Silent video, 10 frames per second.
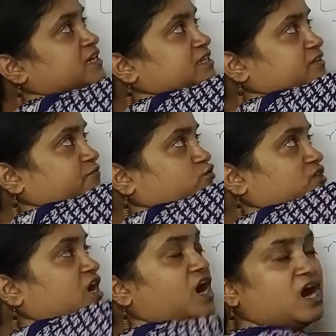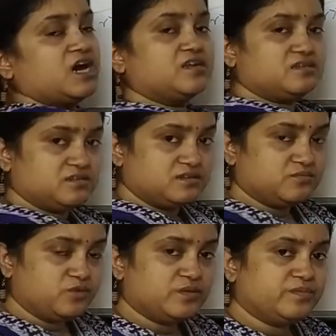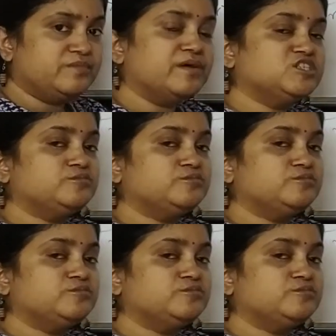therefore the R will be much